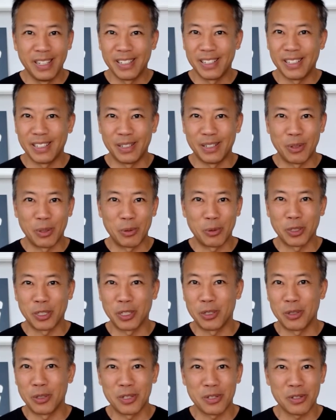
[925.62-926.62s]
you know, when we're going to
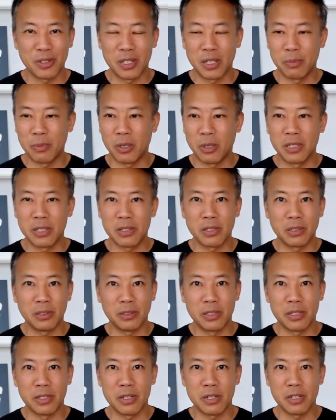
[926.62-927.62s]
go to sleep. All these little
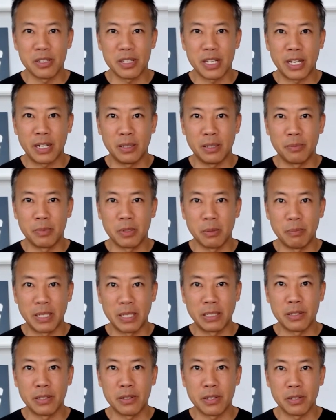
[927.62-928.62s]
decisions add up to
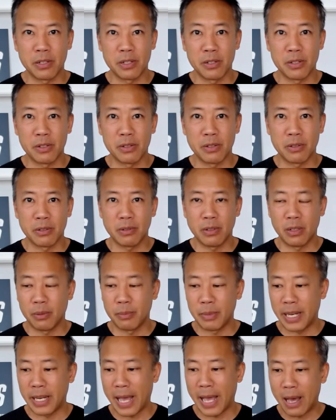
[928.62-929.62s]
big decisions um,
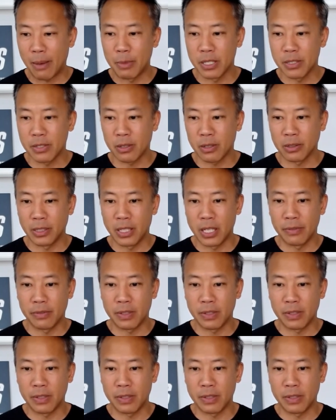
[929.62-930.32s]
and habits in our life.